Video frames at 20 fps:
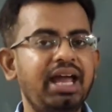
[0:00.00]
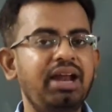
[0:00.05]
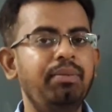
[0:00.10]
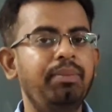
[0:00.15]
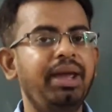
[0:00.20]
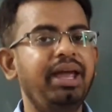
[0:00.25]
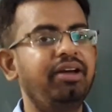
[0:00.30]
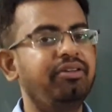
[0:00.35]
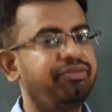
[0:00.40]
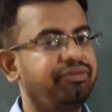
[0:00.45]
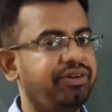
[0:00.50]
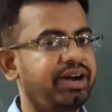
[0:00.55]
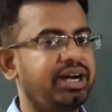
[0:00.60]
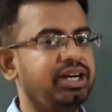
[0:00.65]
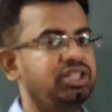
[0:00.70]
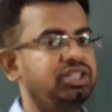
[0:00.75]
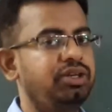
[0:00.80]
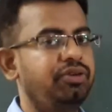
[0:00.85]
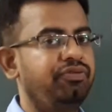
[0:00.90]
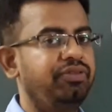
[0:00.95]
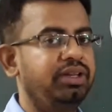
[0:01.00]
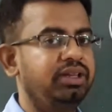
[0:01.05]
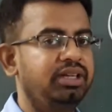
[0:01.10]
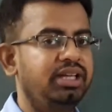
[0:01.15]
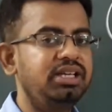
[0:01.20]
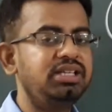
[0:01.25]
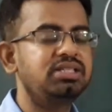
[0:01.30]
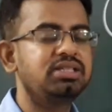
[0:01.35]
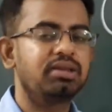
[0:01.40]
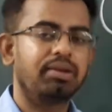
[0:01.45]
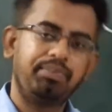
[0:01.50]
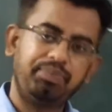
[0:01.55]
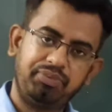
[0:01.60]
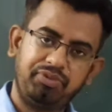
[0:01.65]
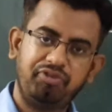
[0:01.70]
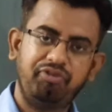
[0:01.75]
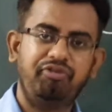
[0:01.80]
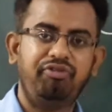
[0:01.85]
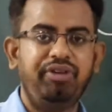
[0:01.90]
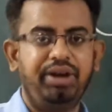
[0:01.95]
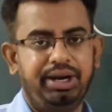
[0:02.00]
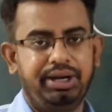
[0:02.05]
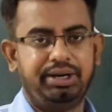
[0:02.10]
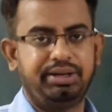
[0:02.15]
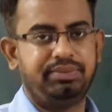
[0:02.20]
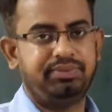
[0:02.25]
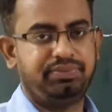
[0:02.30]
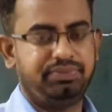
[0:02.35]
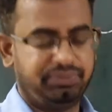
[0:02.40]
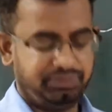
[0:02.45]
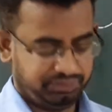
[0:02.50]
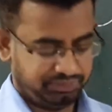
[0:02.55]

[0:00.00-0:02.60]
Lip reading: can make friendship with this wind.